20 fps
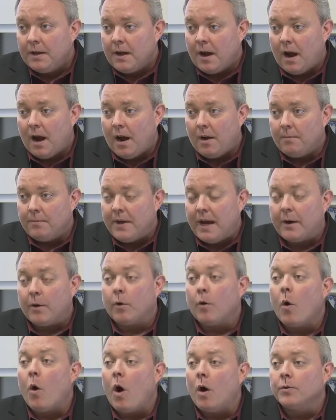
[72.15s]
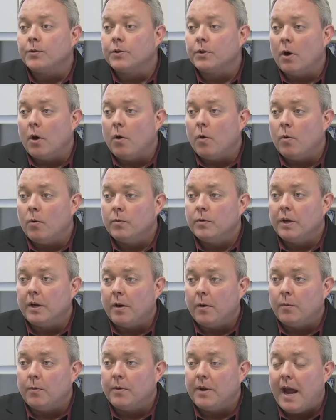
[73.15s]
that are also,
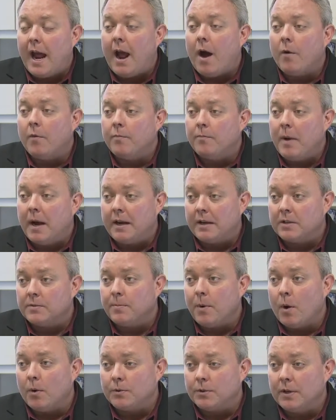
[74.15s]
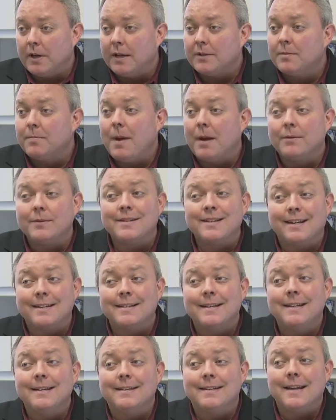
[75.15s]
now been exposed, and that's about
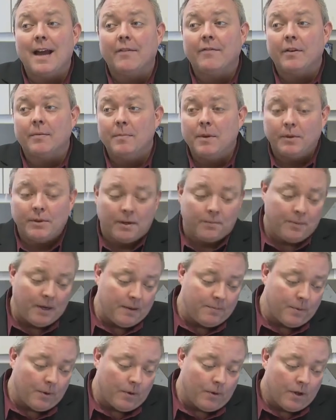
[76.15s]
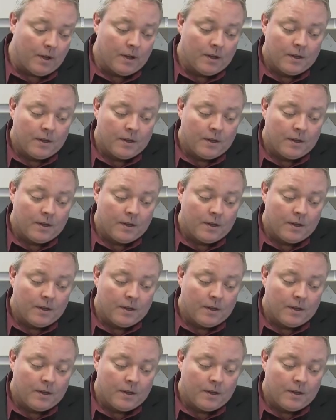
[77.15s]
67 million people.